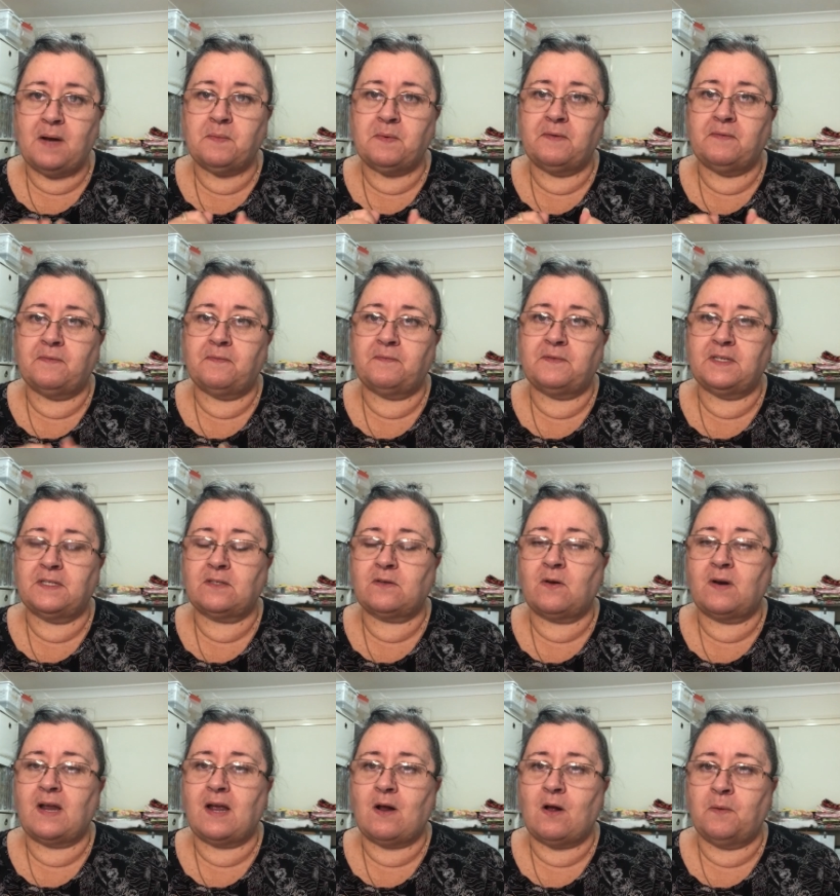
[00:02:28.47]
And we've just
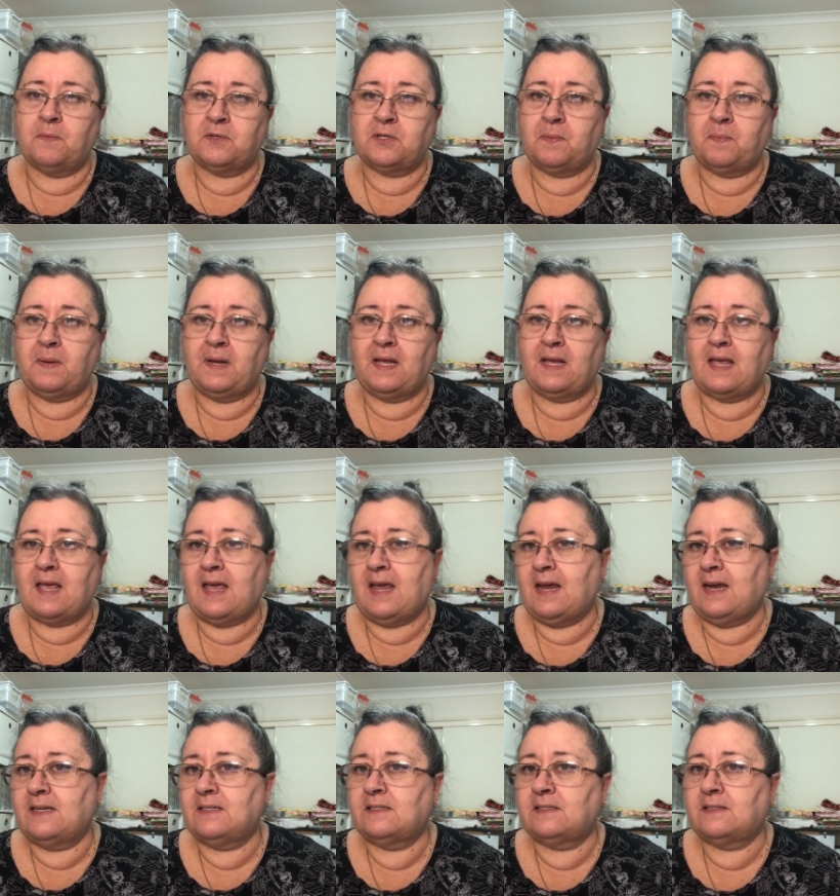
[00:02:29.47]
gone out op shopping
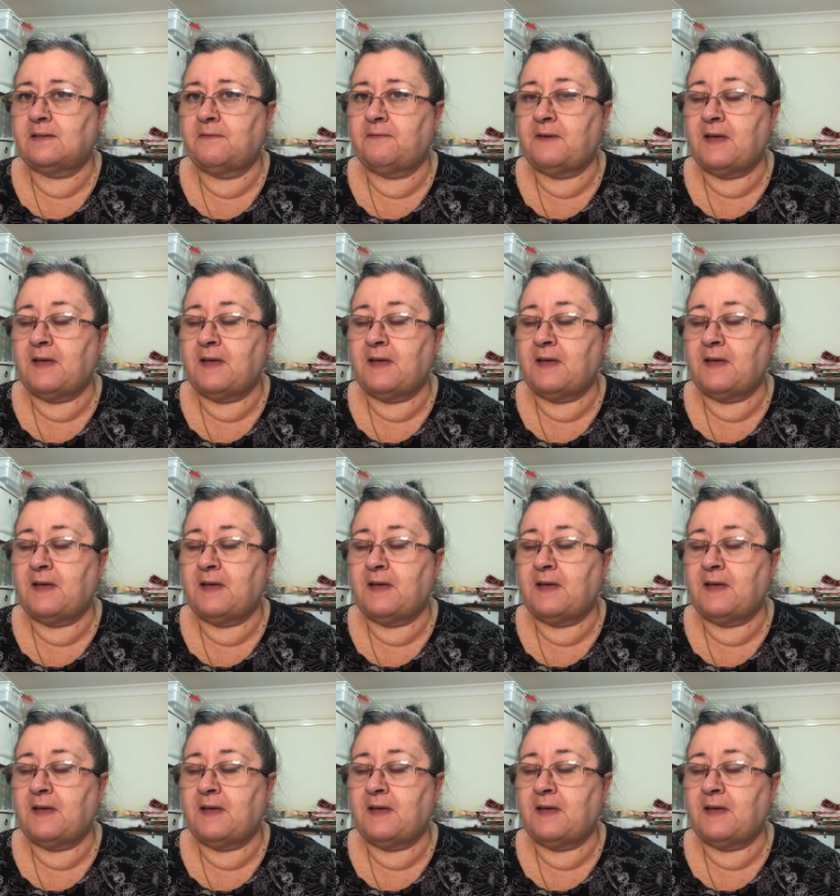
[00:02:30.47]
and